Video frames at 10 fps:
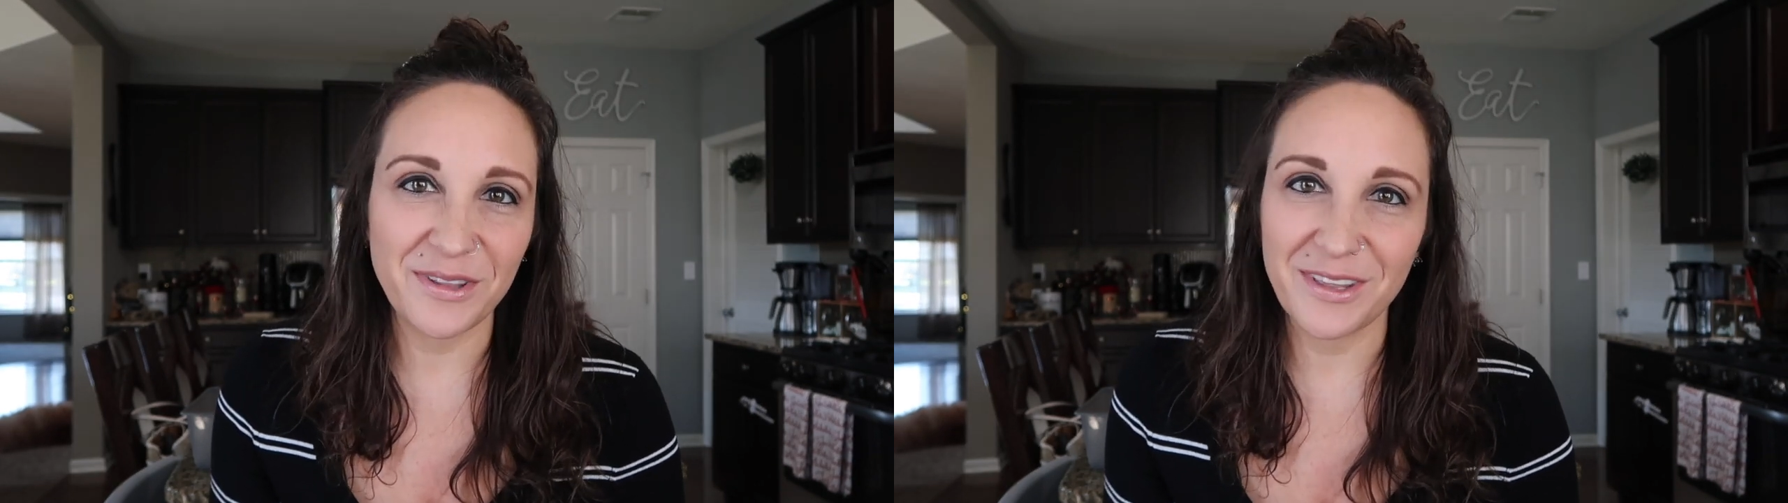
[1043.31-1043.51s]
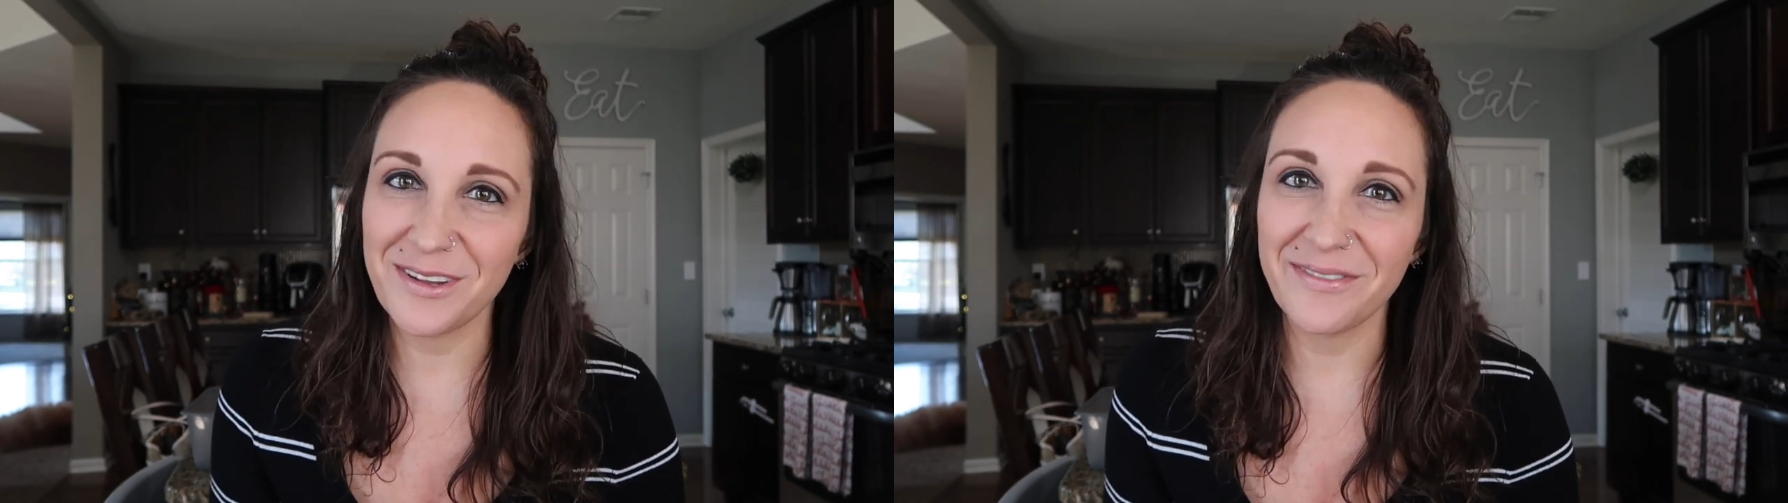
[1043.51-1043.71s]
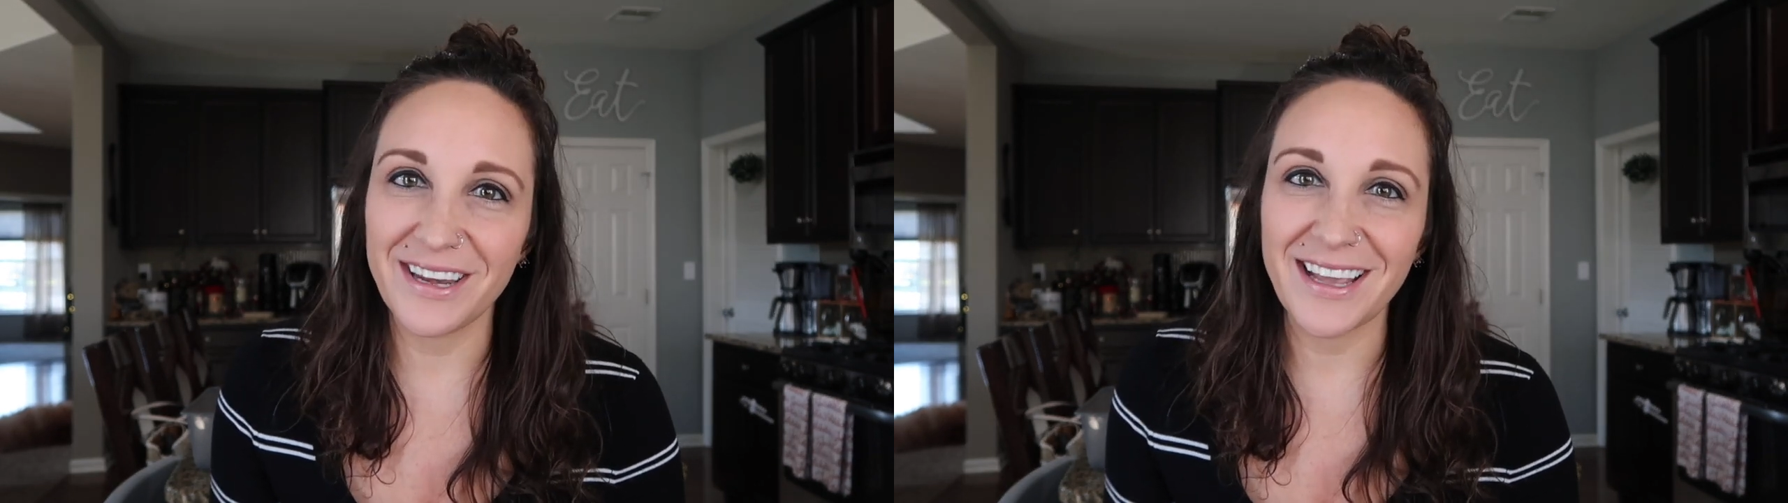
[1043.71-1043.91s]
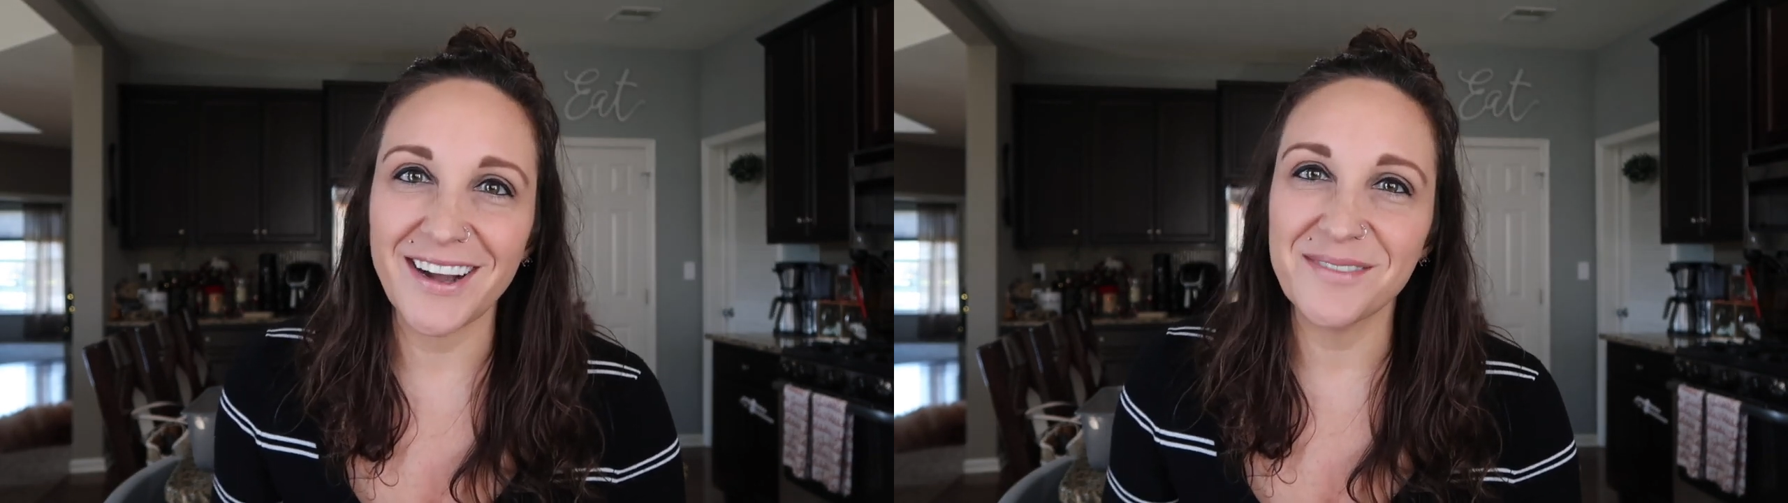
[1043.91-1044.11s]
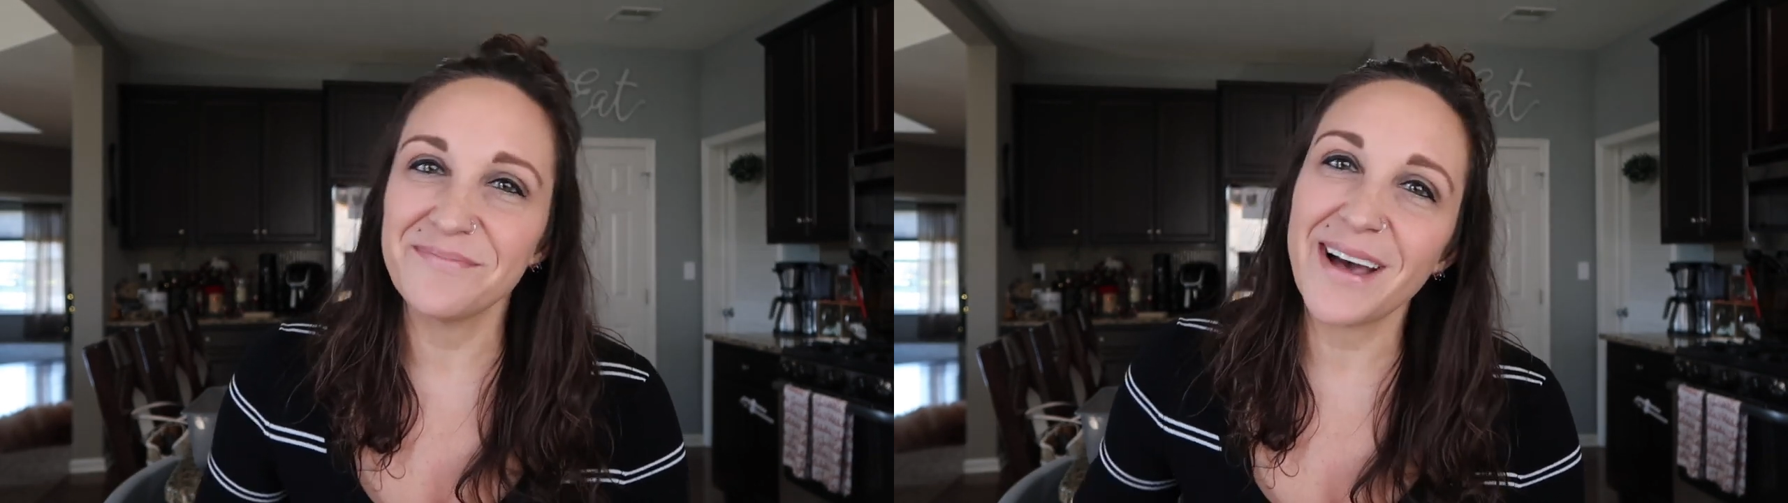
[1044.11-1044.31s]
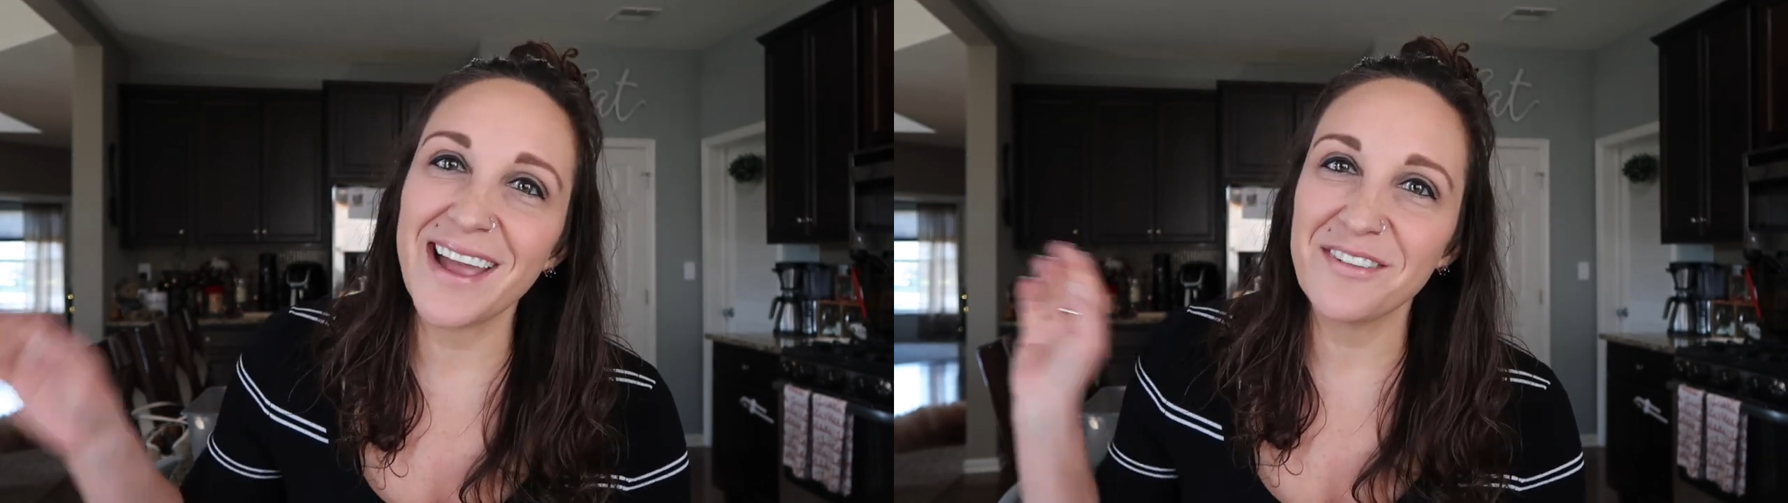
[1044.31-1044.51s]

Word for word: with a new video. Bye,